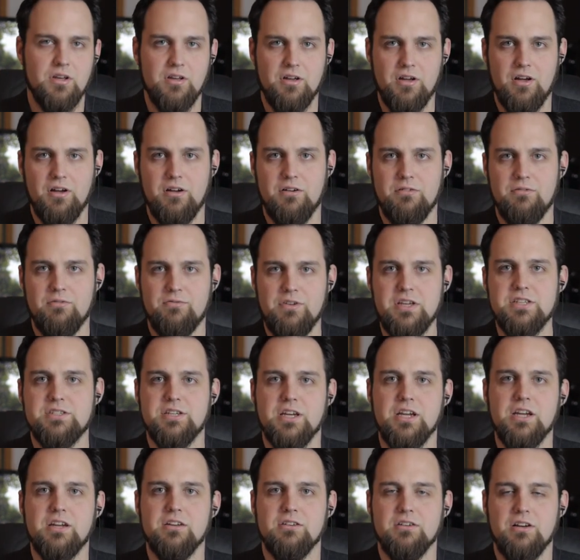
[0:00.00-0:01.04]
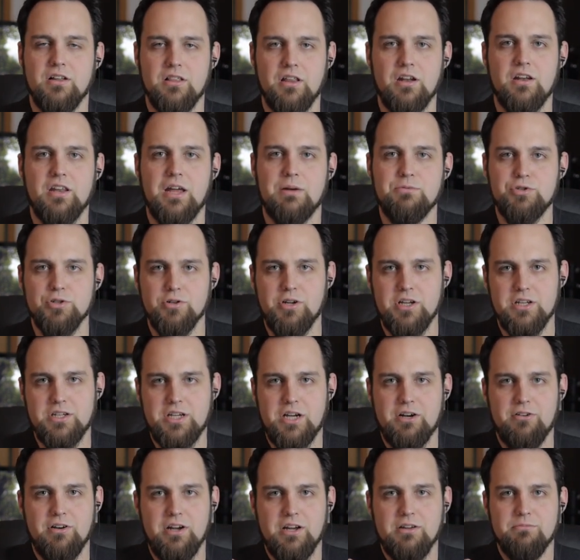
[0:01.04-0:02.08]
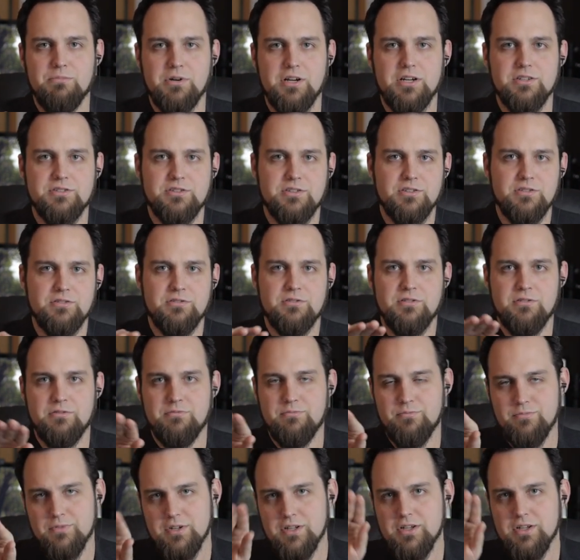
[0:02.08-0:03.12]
uh, VSync, a lot of times you'll get tearing, because the, the